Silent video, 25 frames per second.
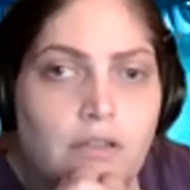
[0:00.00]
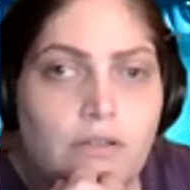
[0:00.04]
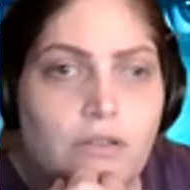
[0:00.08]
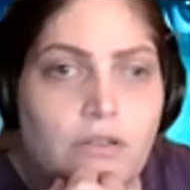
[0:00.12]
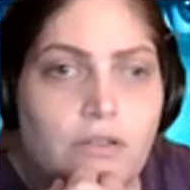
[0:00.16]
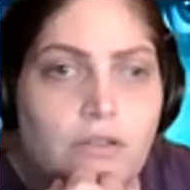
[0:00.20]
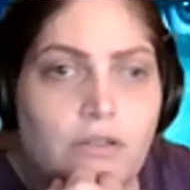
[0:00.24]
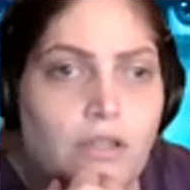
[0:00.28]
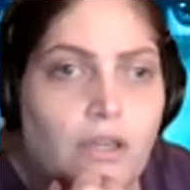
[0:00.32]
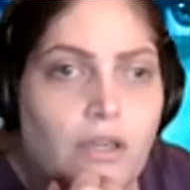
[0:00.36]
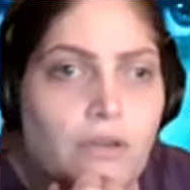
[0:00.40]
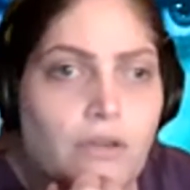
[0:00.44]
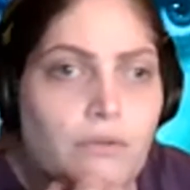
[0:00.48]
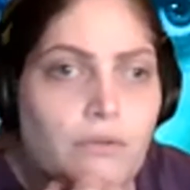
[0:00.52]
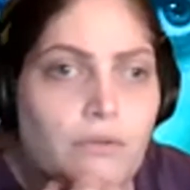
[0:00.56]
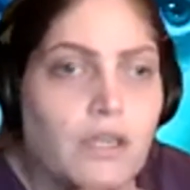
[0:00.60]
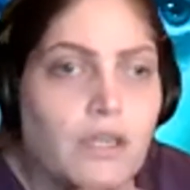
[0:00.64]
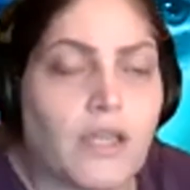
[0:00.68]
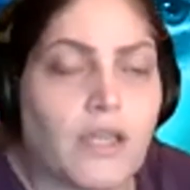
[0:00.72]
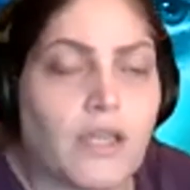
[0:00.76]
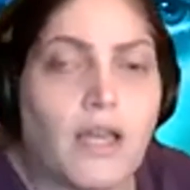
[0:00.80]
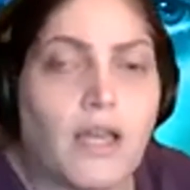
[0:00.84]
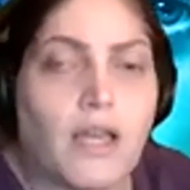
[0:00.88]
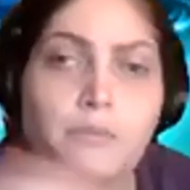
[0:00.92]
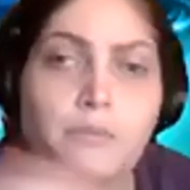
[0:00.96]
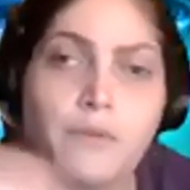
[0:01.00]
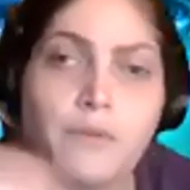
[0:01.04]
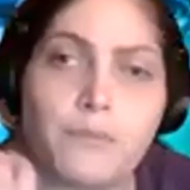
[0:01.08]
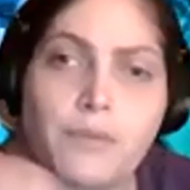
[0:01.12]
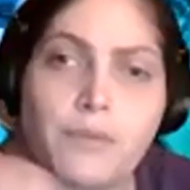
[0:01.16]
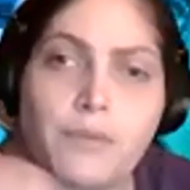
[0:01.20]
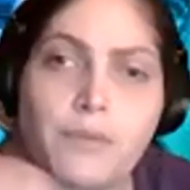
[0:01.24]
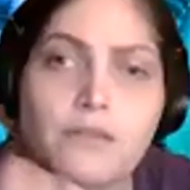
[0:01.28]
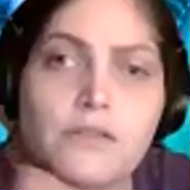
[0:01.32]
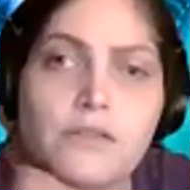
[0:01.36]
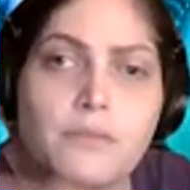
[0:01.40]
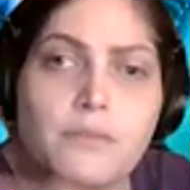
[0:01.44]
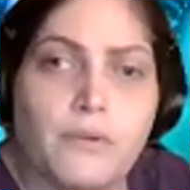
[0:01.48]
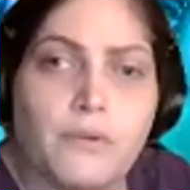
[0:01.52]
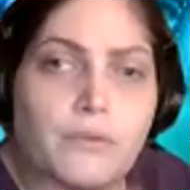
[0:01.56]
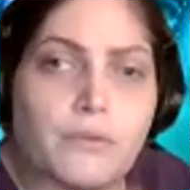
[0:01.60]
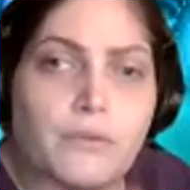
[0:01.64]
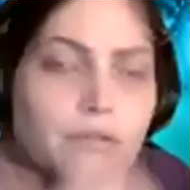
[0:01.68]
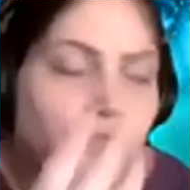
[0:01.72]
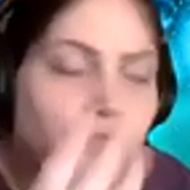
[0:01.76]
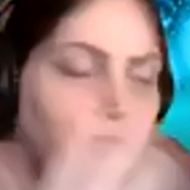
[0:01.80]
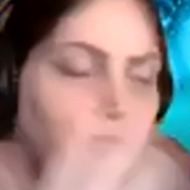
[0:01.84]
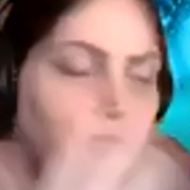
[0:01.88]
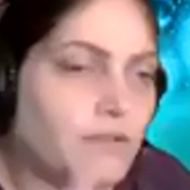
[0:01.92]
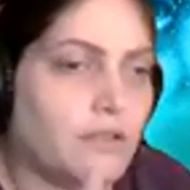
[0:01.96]
and I'm a big
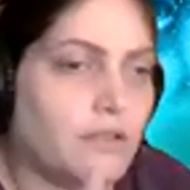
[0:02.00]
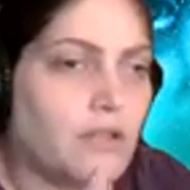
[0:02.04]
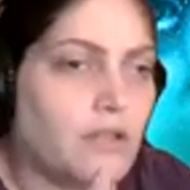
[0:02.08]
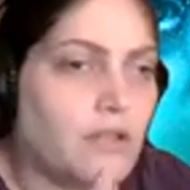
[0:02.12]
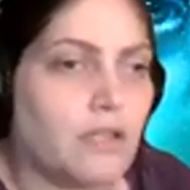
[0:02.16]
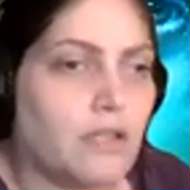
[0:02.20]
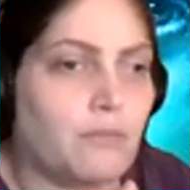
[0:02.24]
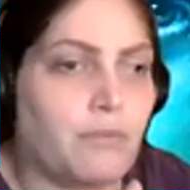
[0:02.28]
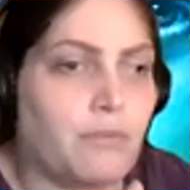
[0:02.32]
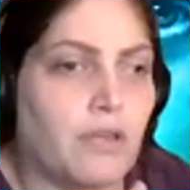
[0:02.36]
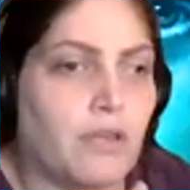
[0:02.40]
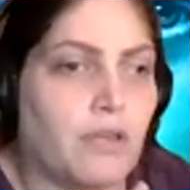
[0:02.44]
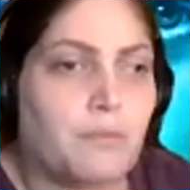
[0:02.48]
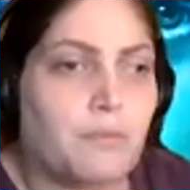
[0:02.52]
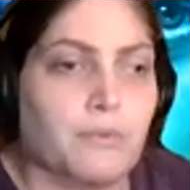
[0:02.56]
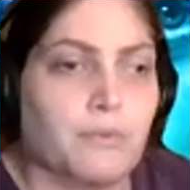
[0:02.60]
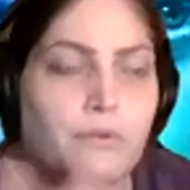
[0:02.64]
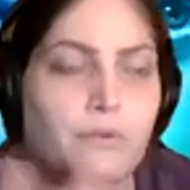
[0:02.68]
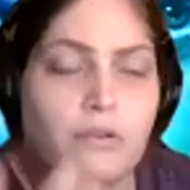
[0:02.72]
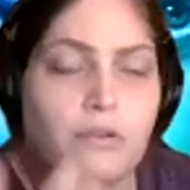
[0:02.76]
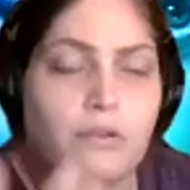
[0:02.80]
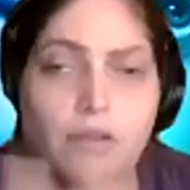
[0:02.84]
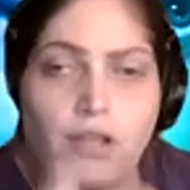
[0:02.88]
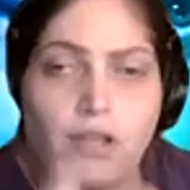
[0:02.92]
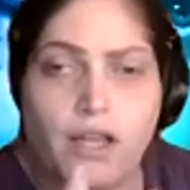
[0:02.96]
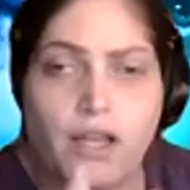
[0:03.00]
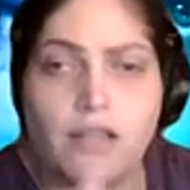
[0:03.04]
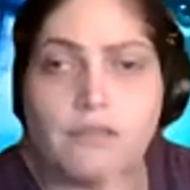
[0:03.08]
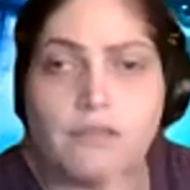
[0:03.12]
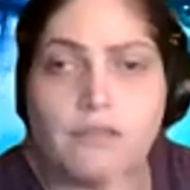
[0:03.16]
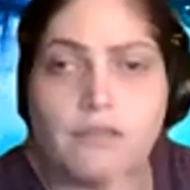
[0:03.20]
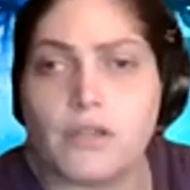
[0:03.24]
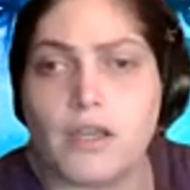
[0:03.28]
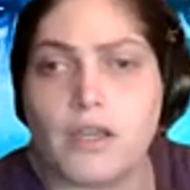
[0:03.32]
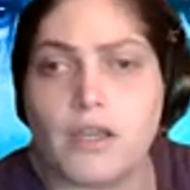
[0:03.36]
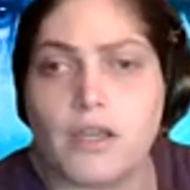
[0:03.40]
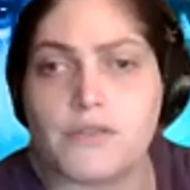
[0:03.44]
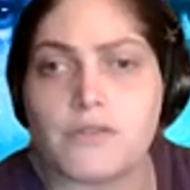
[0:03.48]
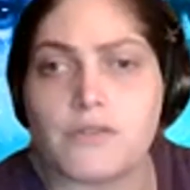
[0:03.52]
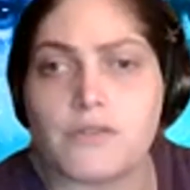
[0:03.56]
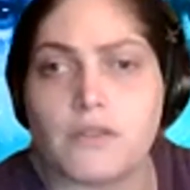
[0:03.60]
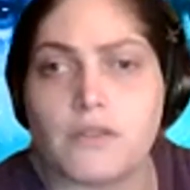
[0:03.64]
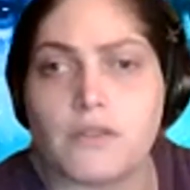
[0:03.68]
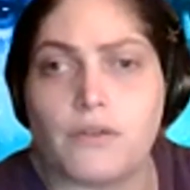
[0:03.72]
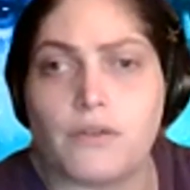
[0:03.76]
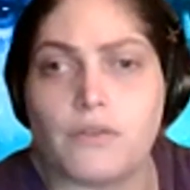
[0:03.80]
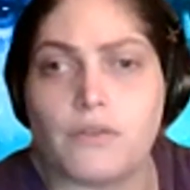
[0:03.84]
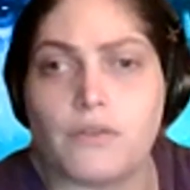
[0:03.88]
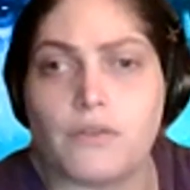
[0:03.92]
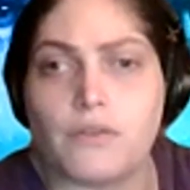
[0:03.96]
supporter of a lot of people, and a lot of you guys
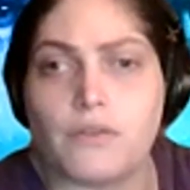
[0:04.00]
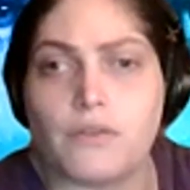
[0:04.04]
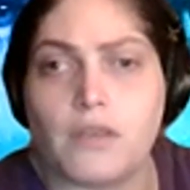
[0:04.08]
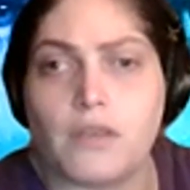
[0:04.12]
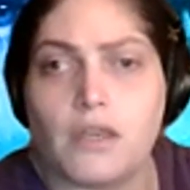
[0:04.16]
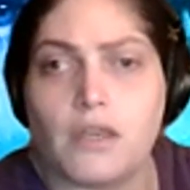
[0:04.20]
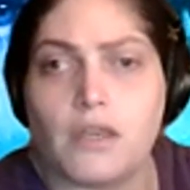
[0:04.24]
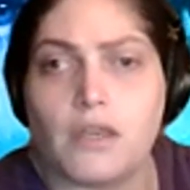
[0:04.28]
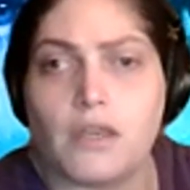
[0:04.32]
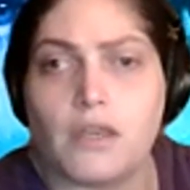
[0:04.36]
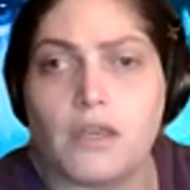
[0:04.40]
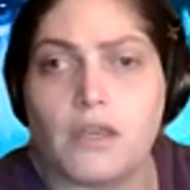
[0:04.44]
know that.